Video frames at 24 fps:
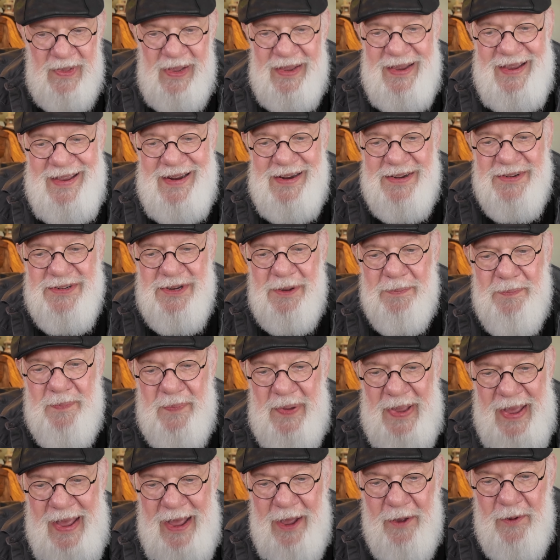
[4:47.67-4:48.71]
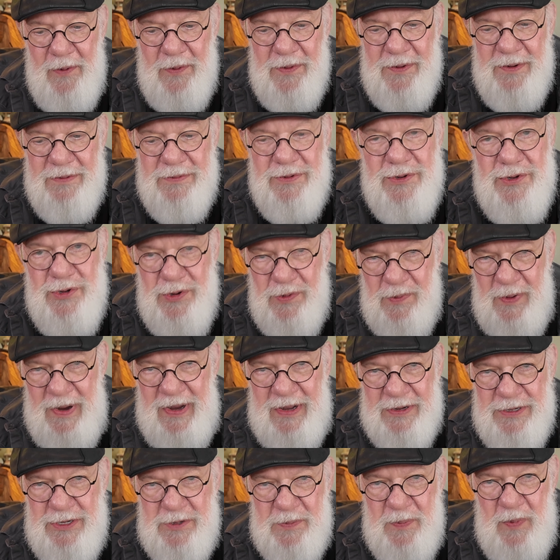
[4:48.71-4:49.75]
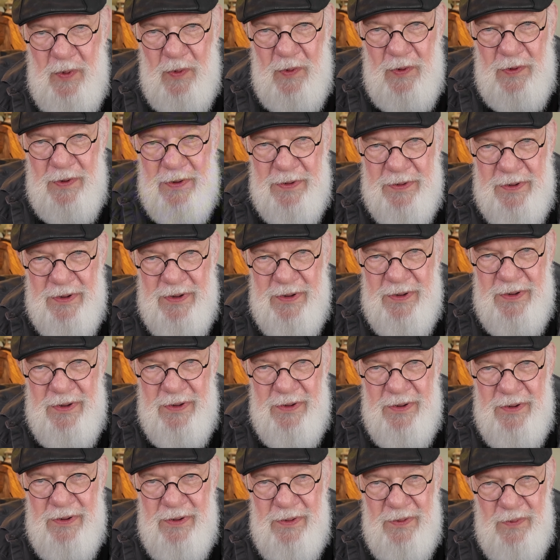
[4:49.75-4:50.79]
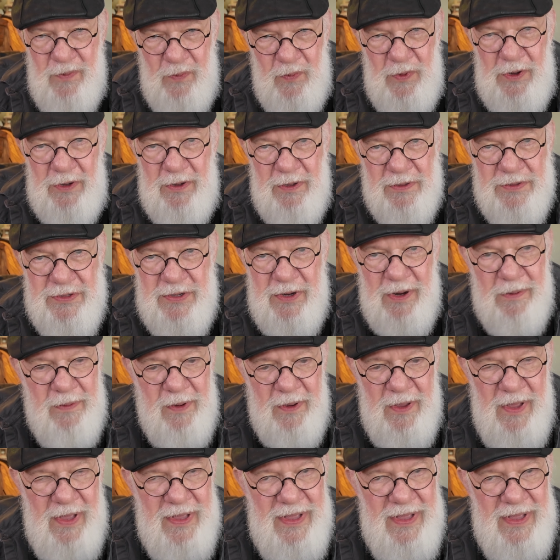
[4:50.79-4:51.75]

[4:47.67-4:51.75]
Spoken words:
and as a power transport wheelchair.